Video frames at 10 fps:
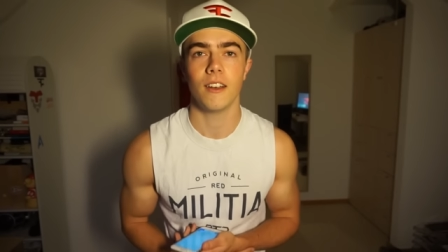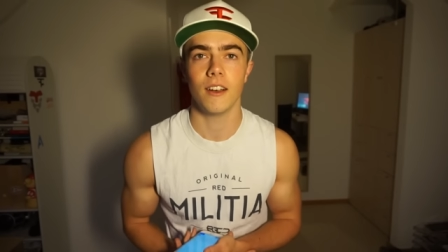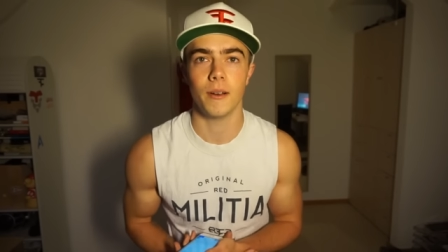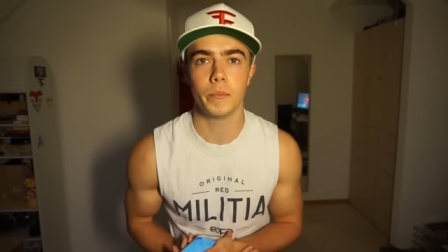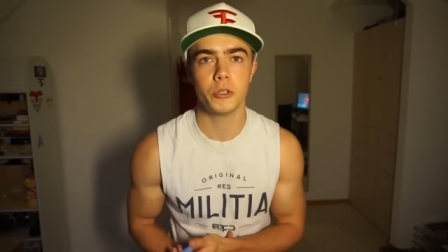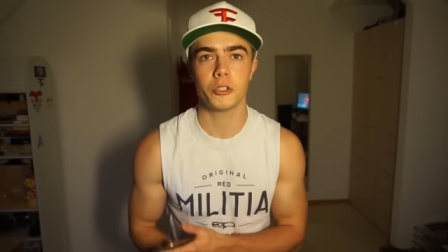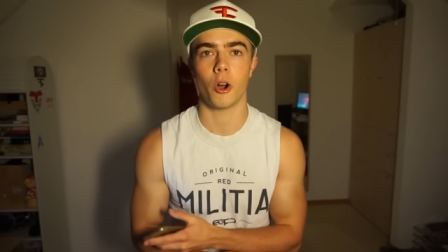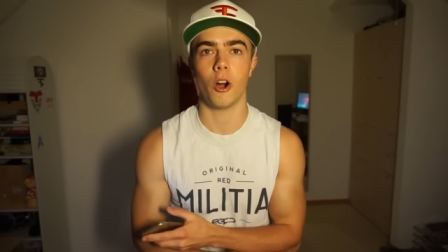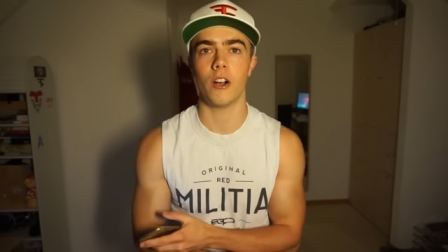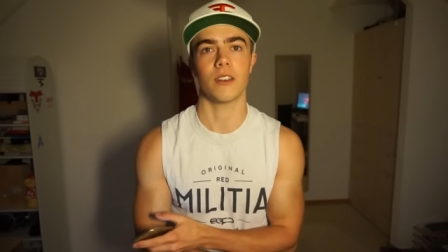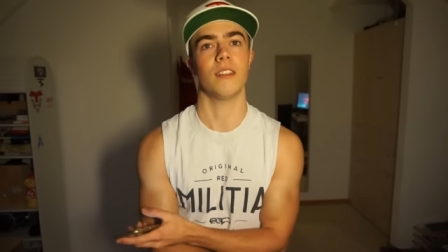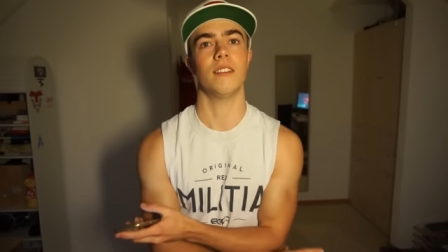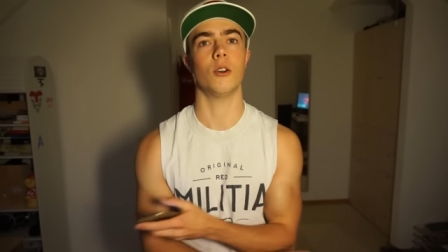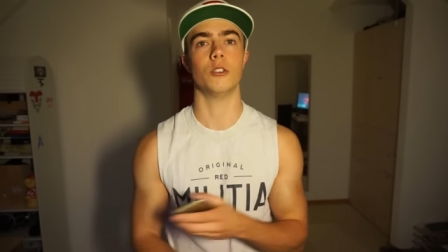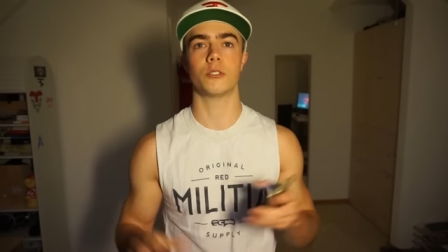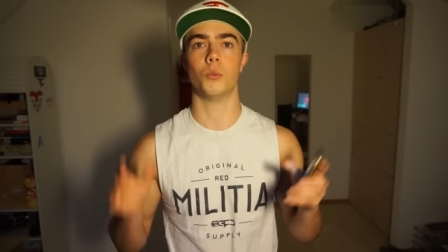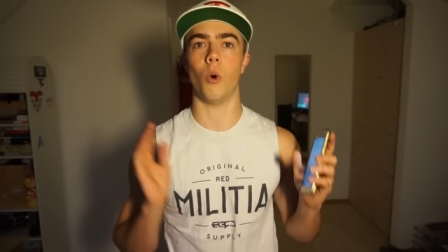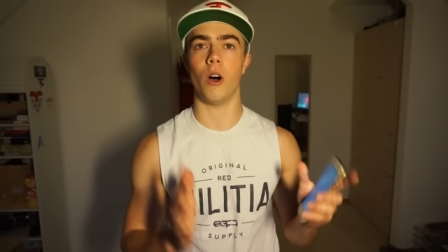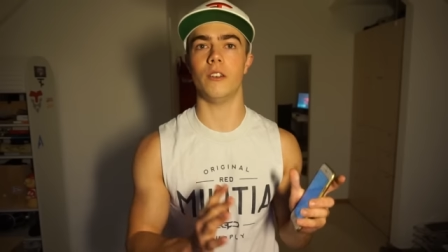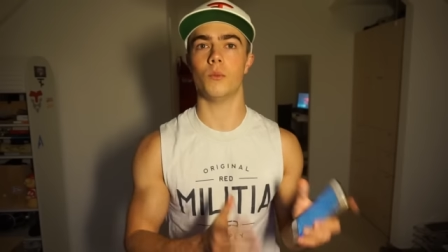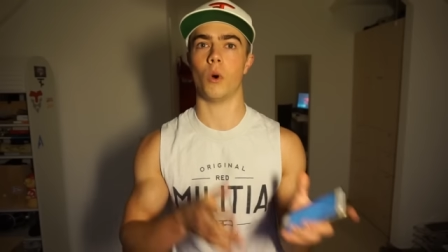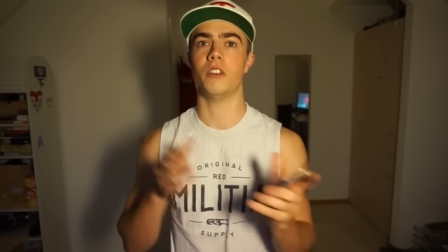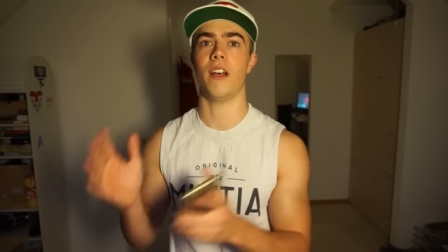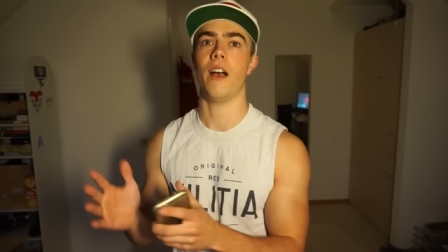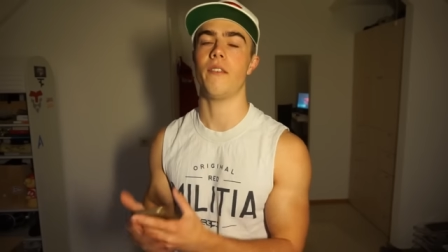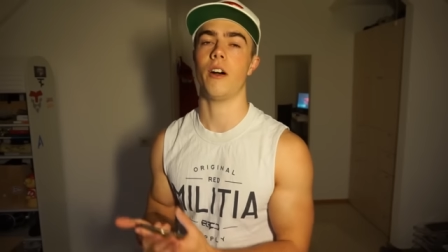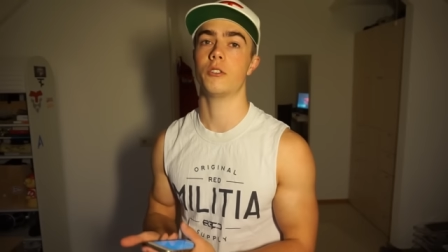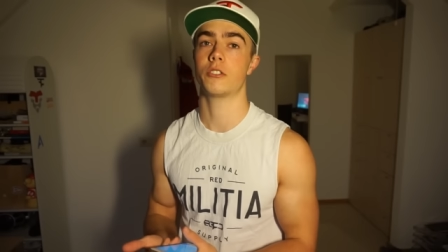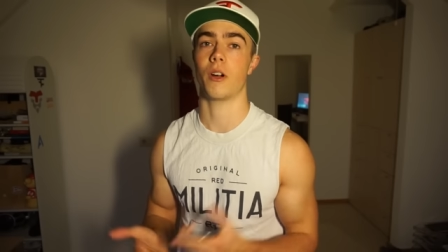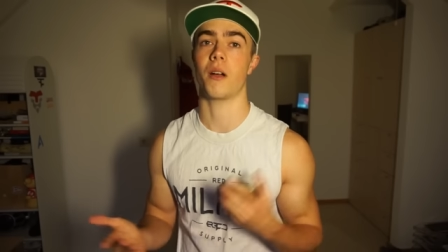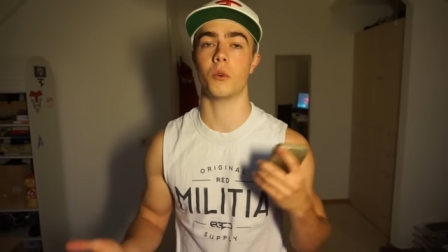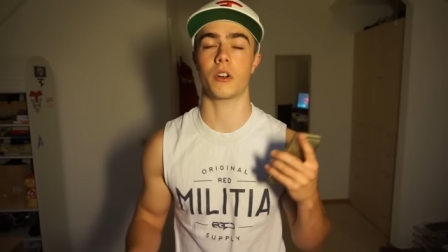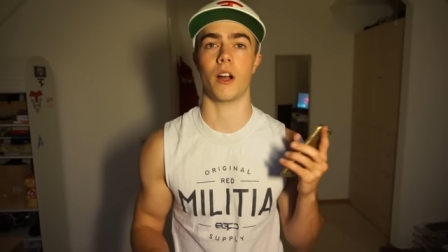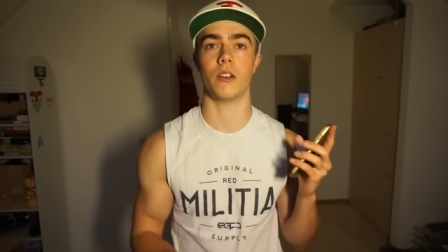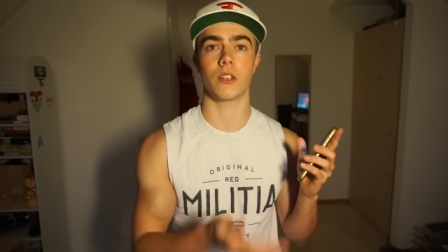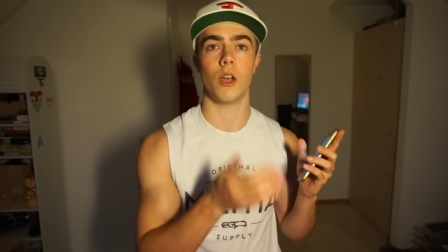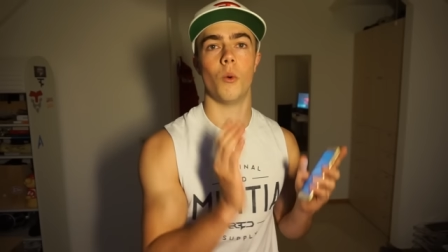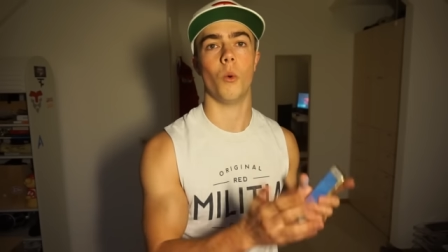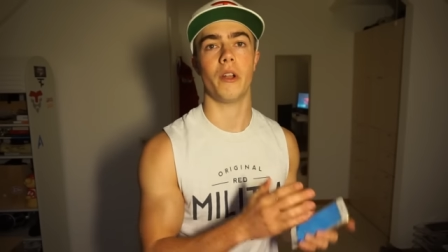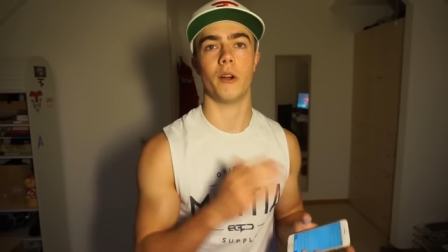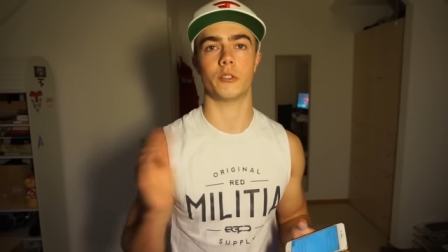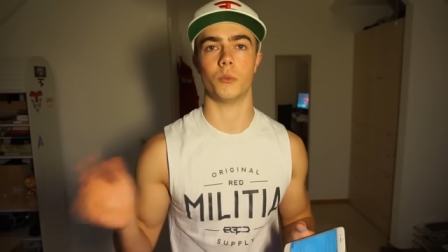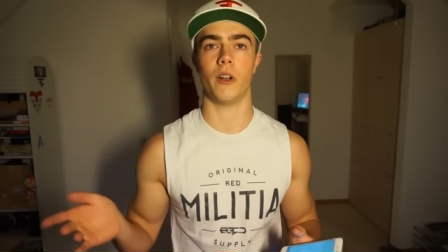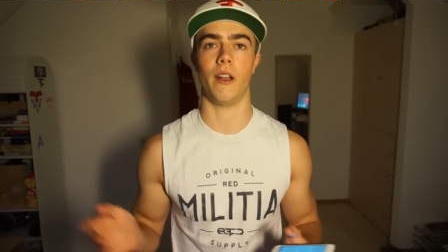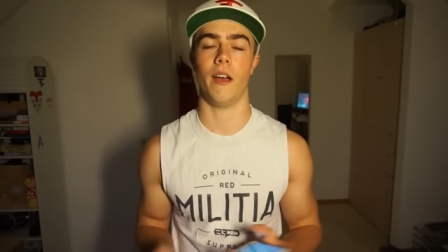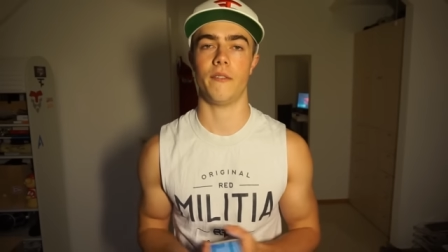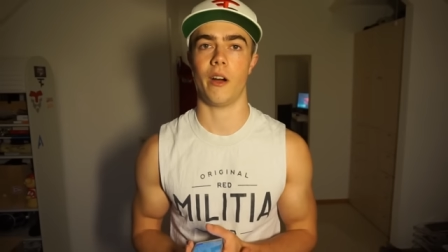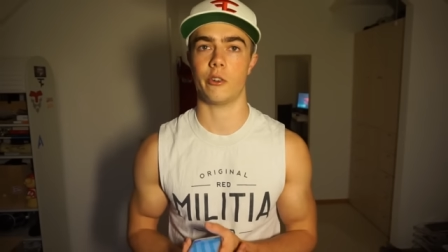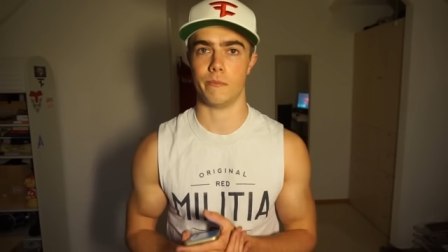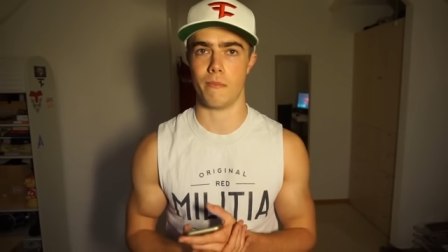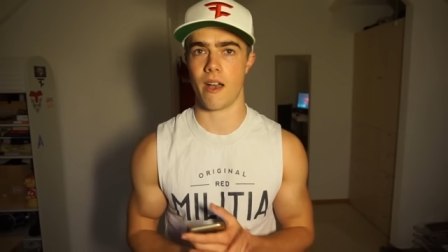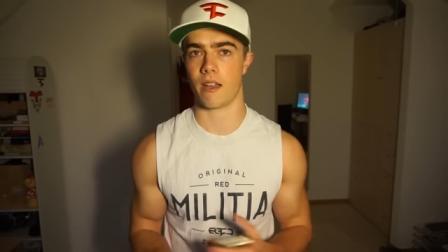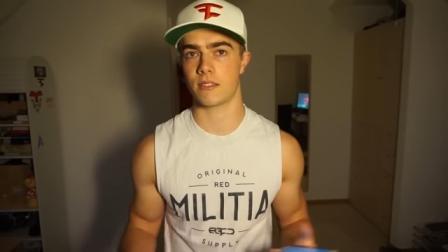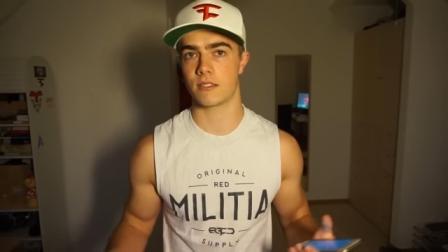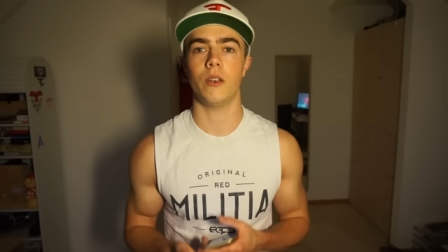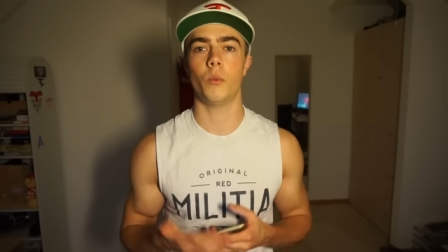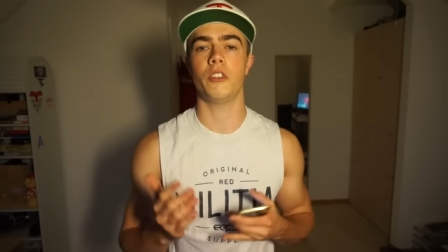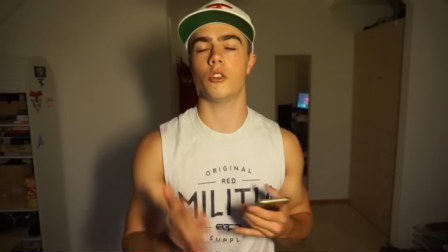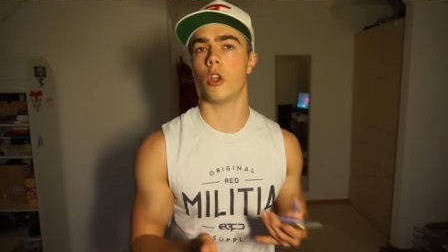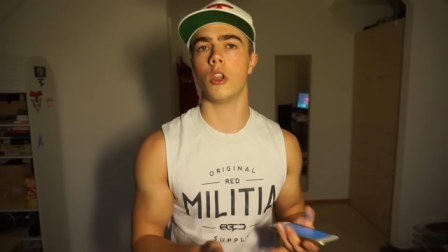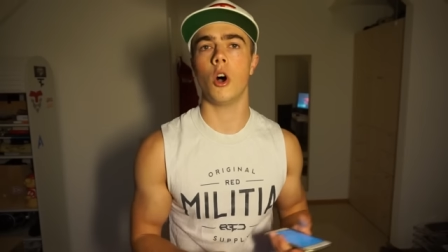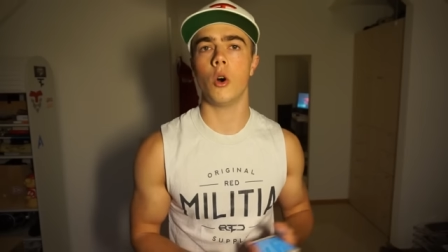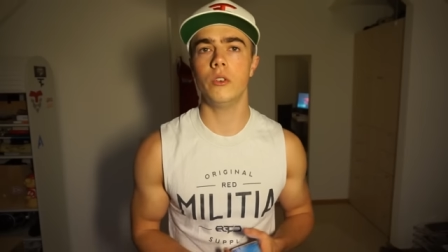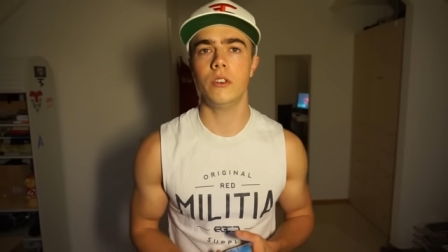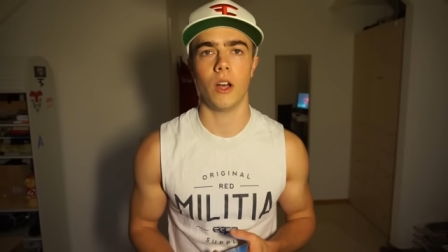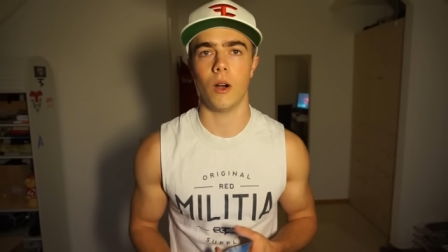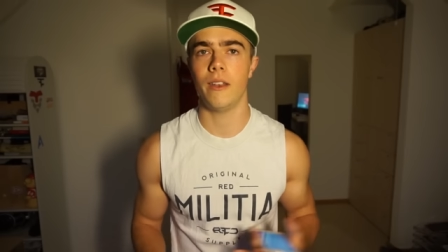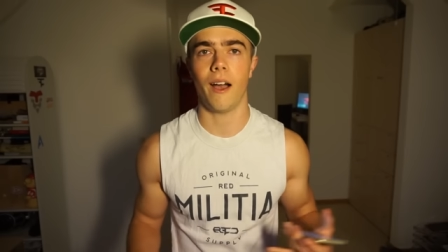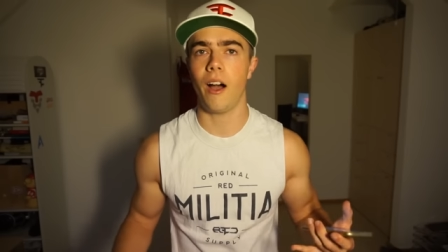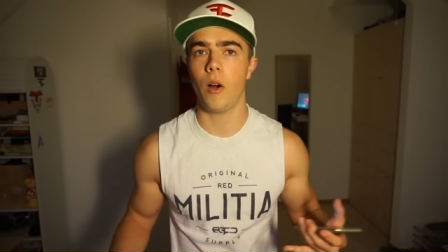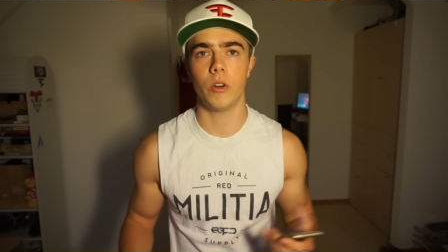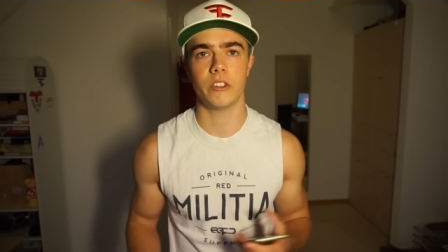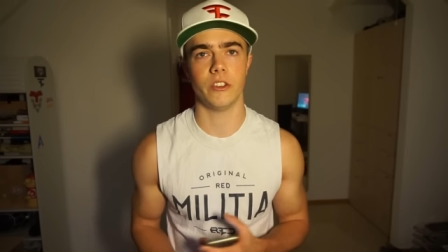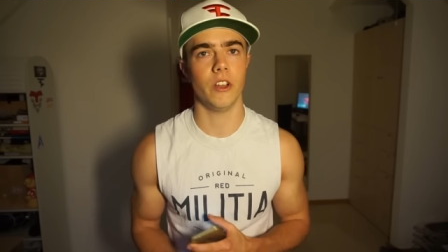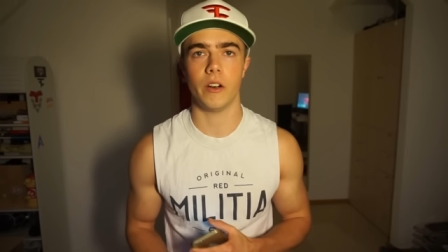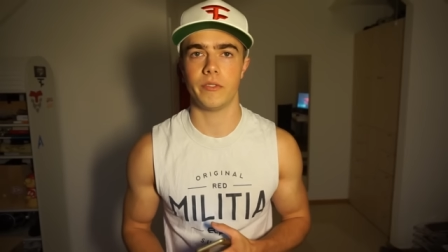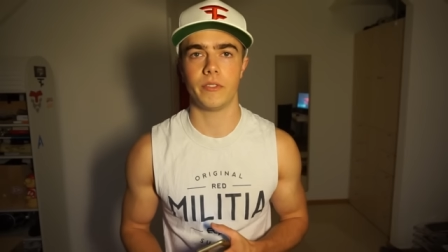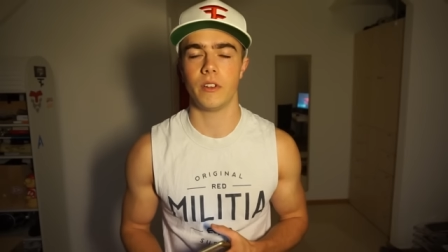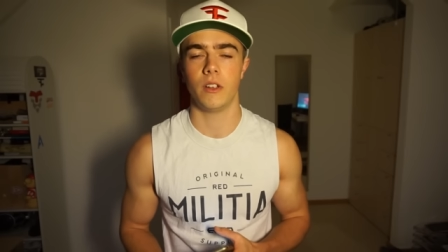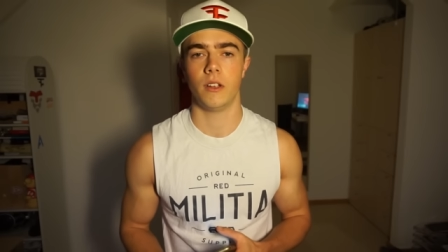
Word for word: Um, put your heart in those one, one and a half hours, so I work out one hour to one and a half hours max. When you're alone, an hour is enough.